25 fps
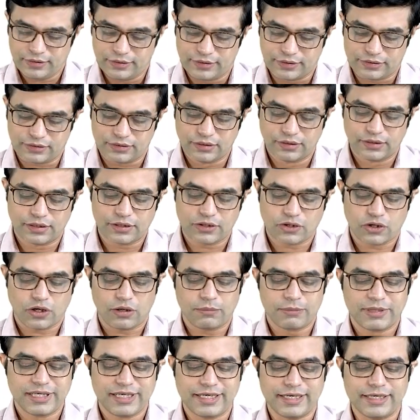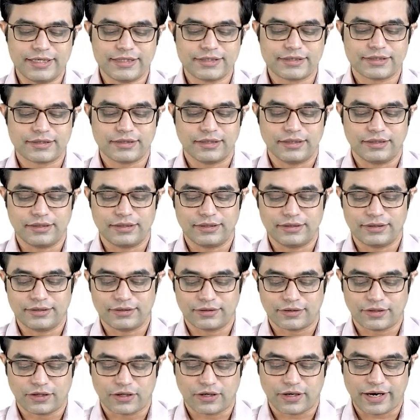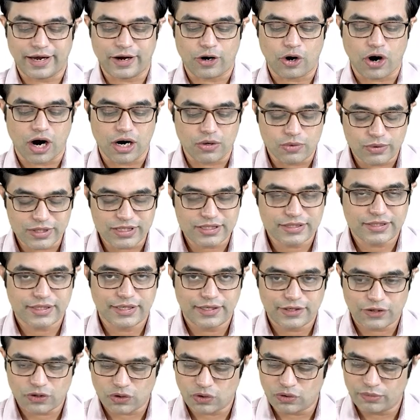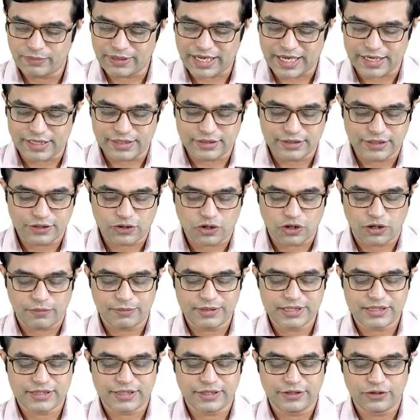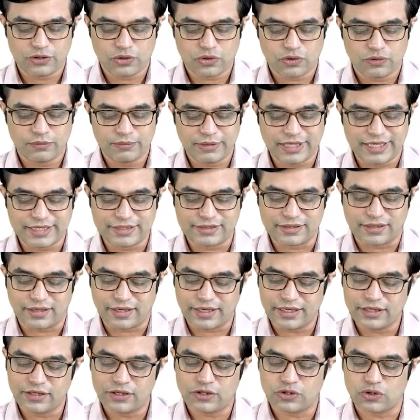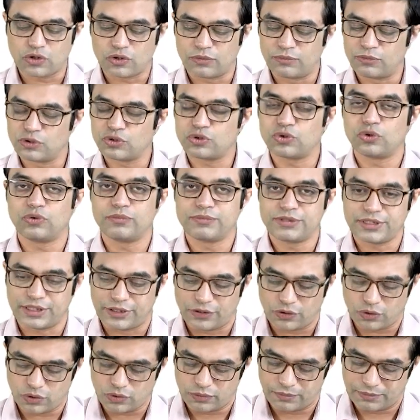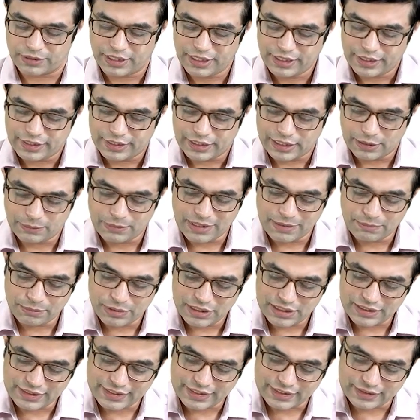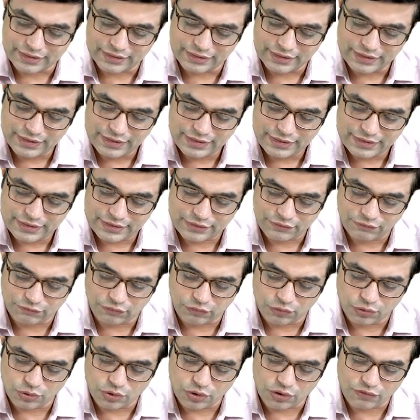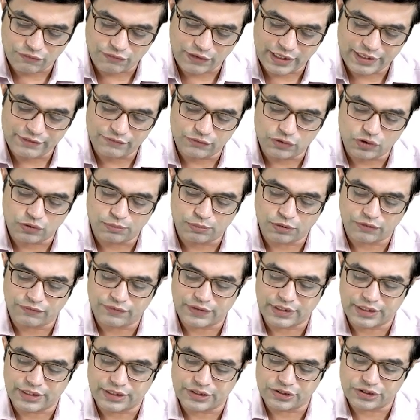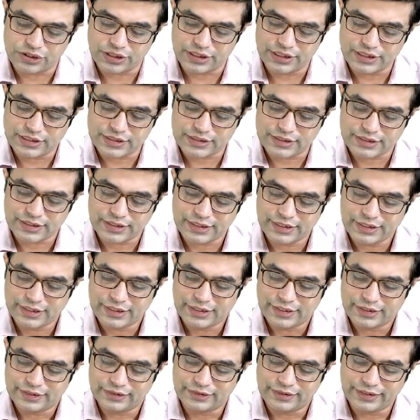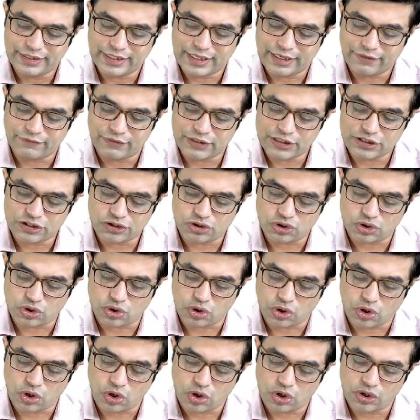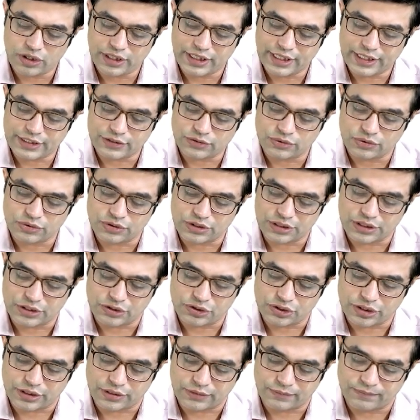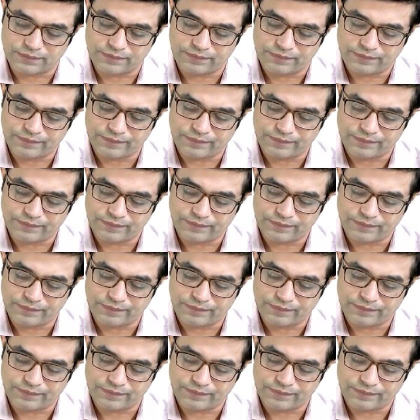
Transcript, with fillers: The third common is uh, Cowden syndrome. Another common syndrome is ring chromosome syndrome. Remember that these four or five group of conditions, they have a strong association